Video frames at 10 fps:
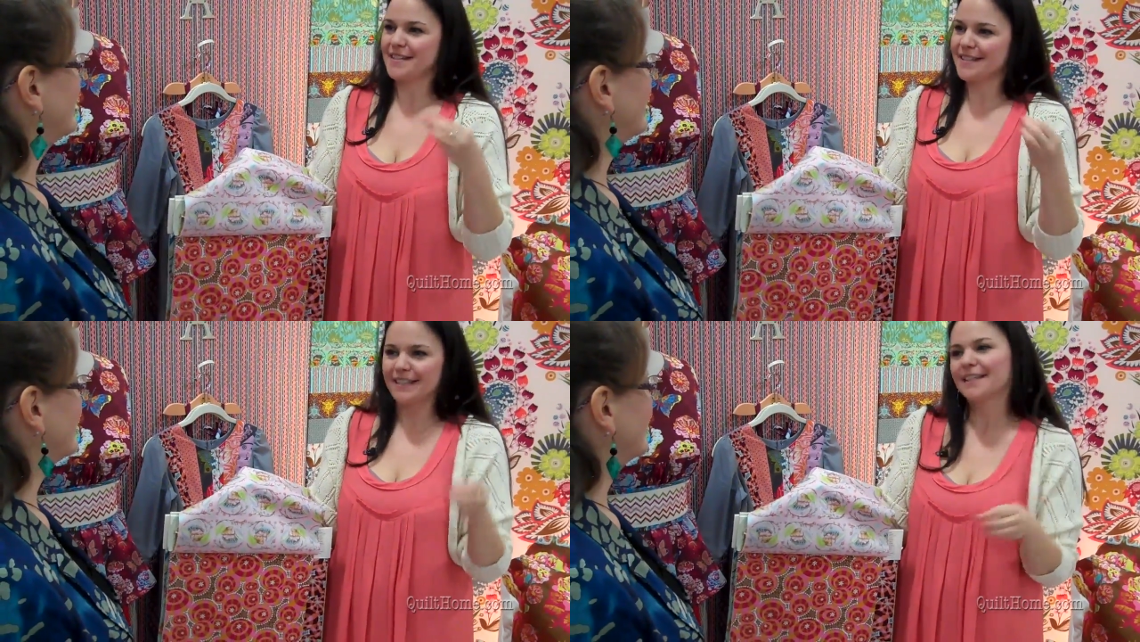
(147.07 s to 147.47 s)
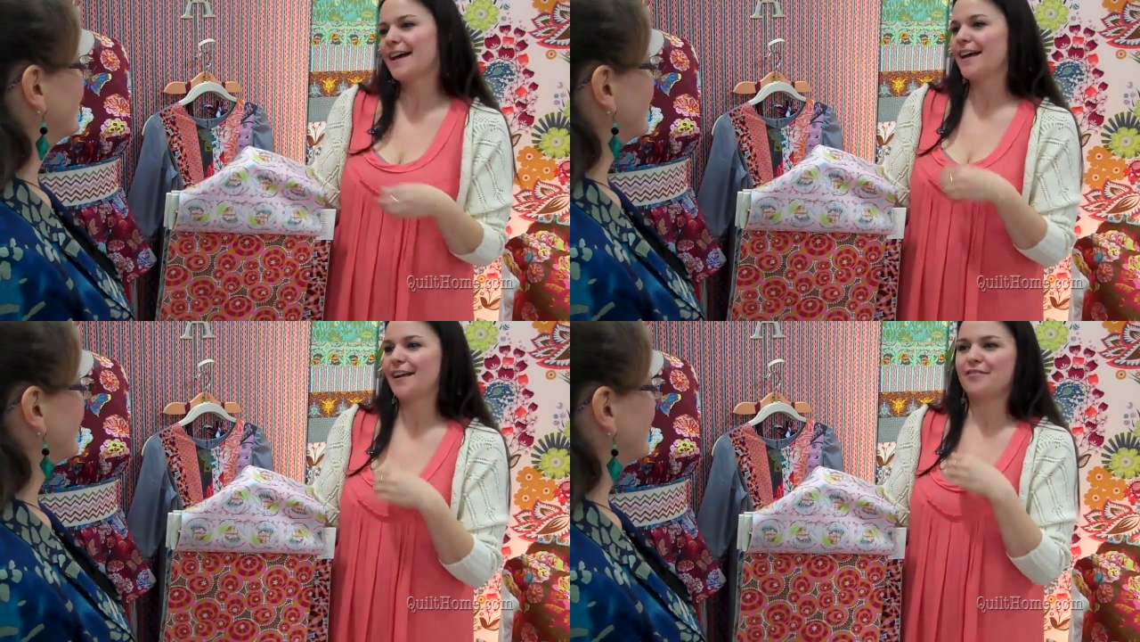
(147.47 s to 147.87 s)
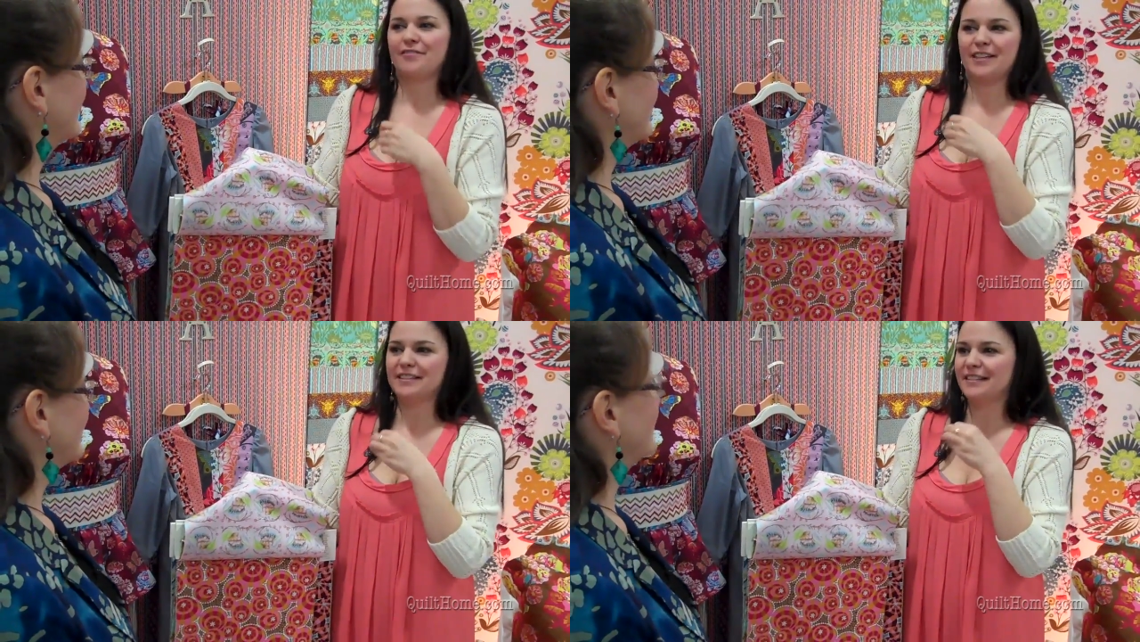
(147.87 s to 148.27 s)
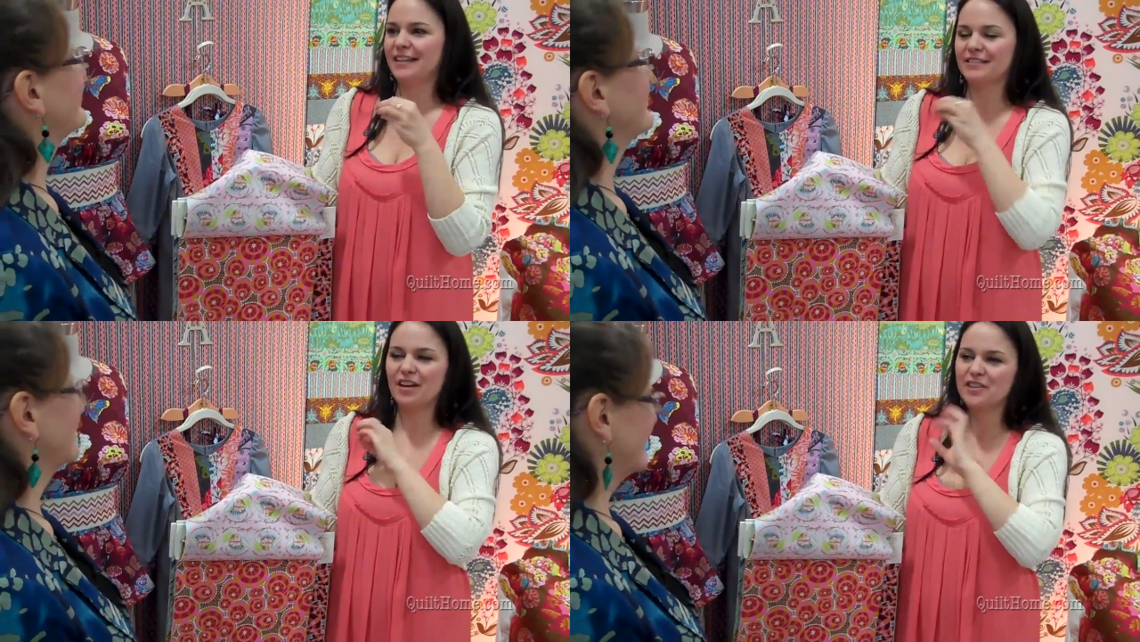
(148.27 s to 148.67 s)
in sea life and
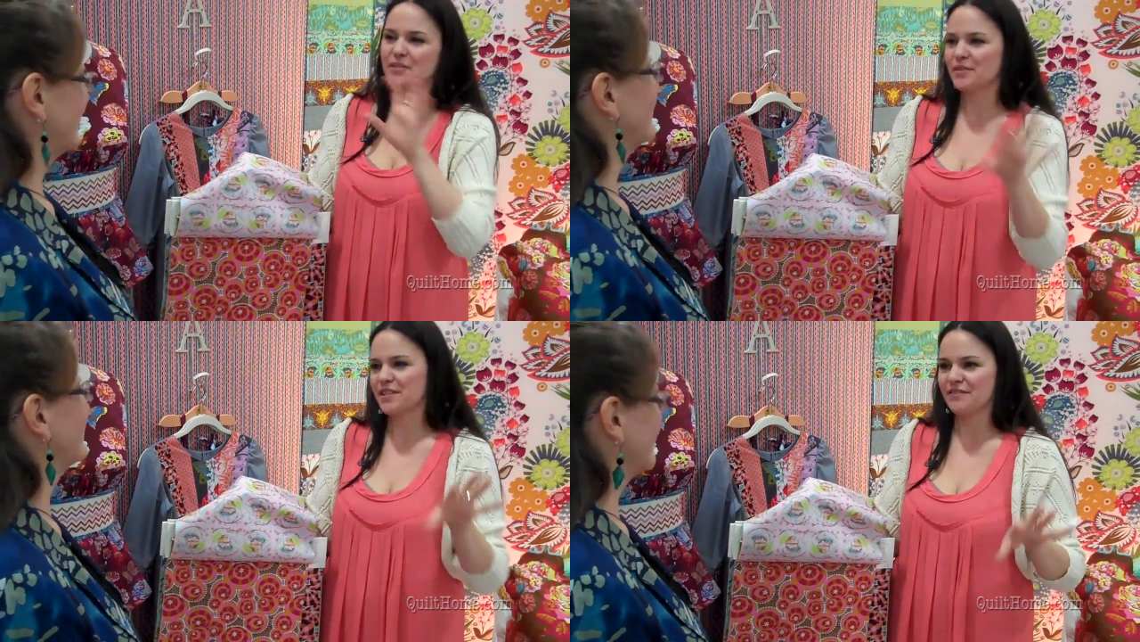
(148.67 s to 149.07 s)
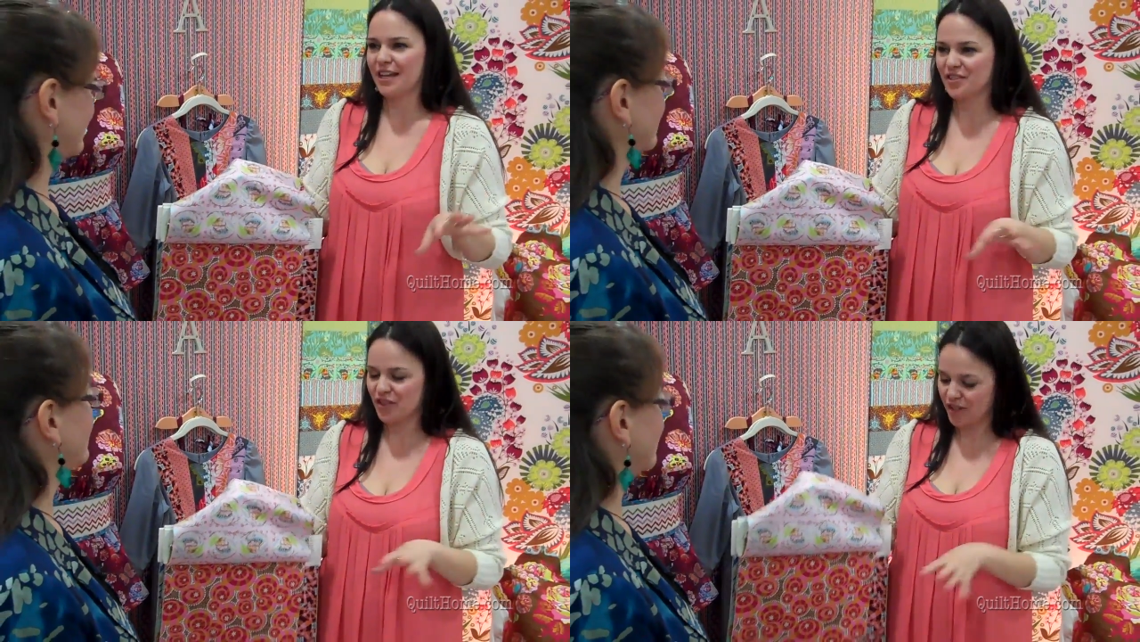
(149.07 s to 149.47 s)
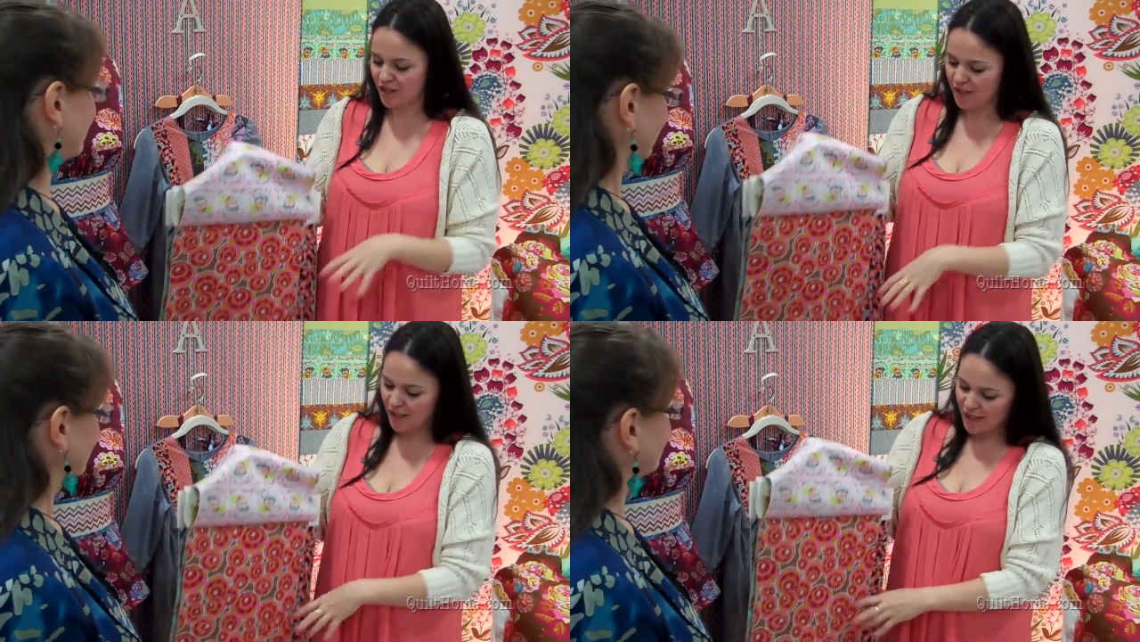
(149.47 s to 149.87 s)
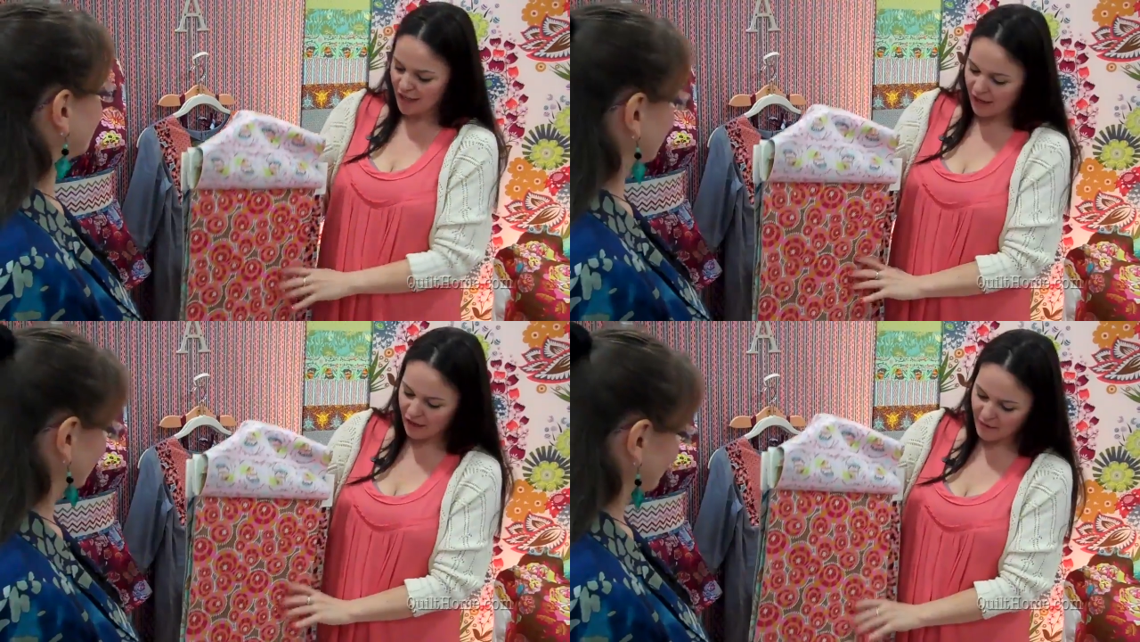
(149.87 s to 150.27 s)
in all sorts of nature
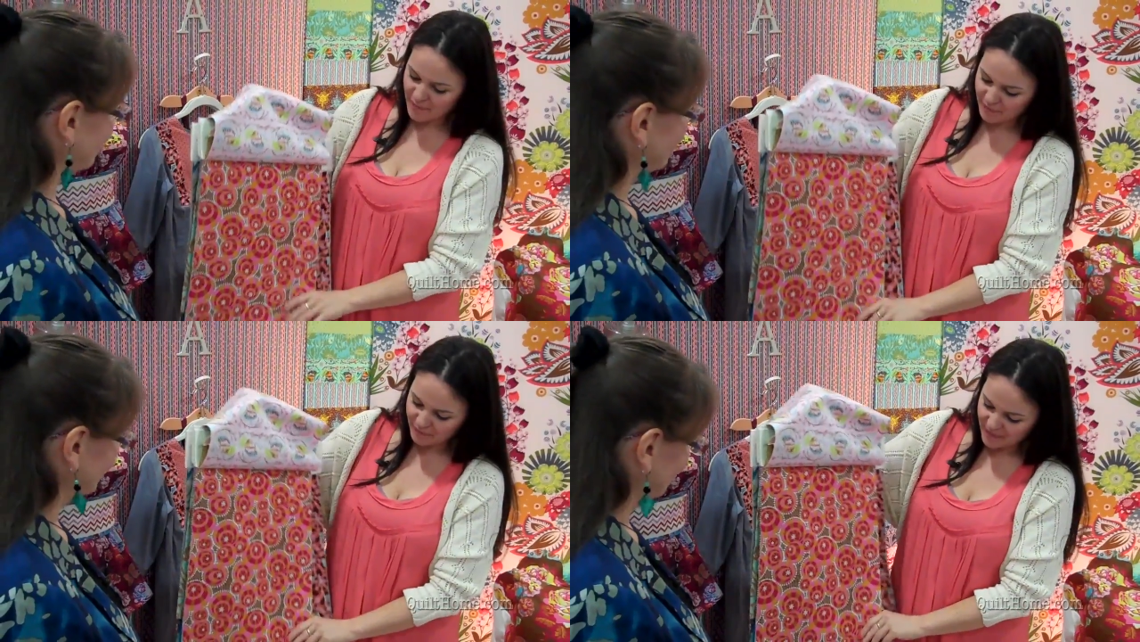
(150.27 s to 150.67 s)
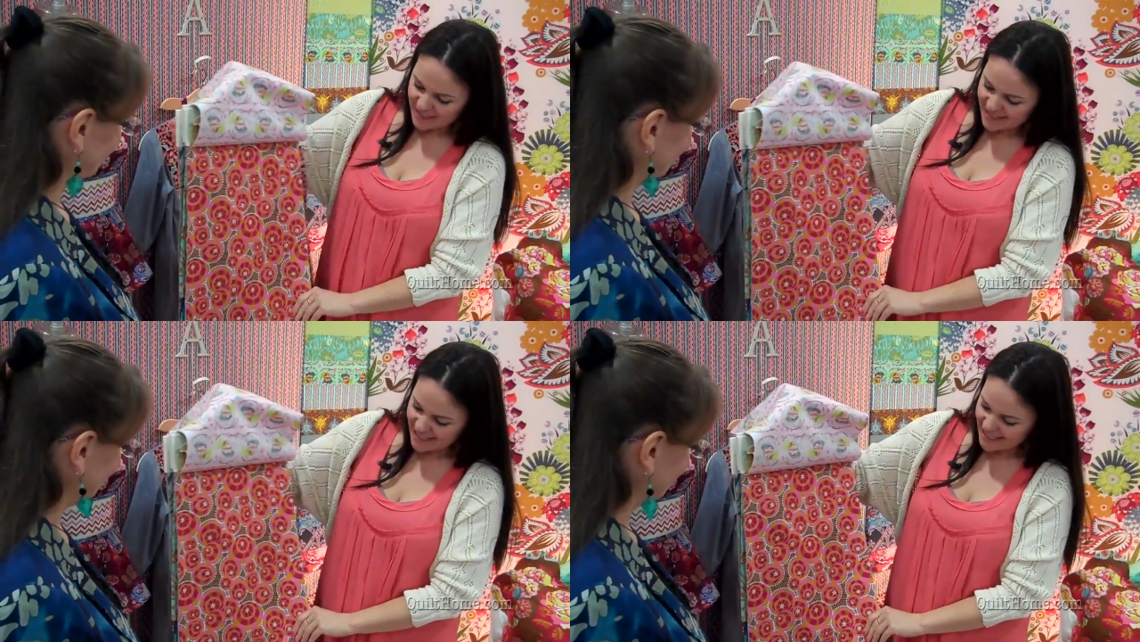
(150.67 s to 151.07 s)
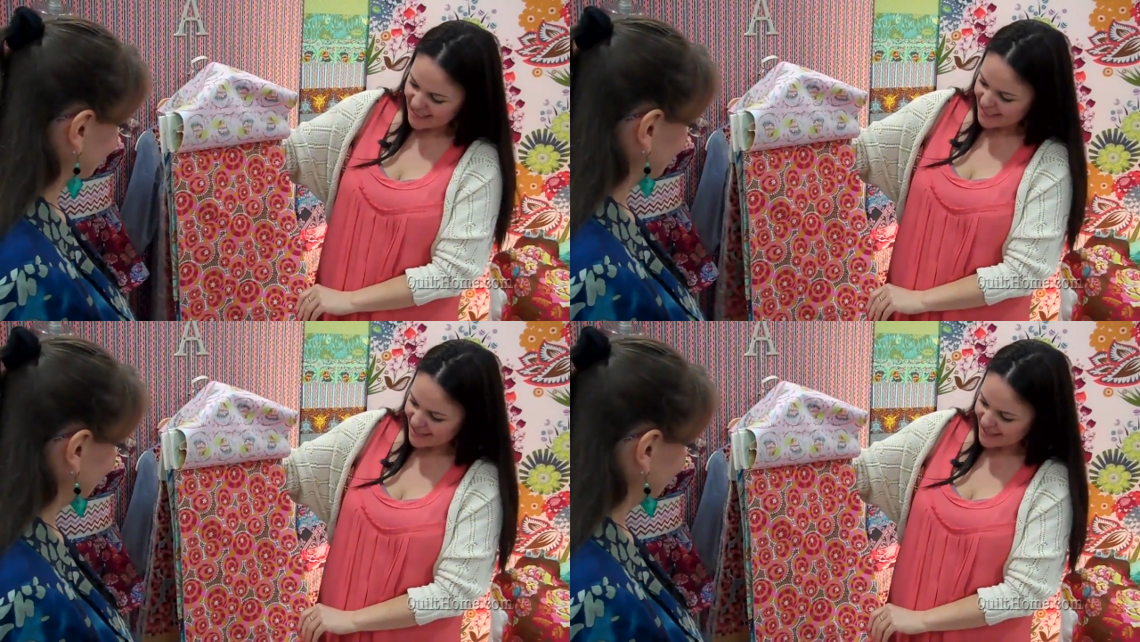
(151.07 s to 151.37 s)
scenes.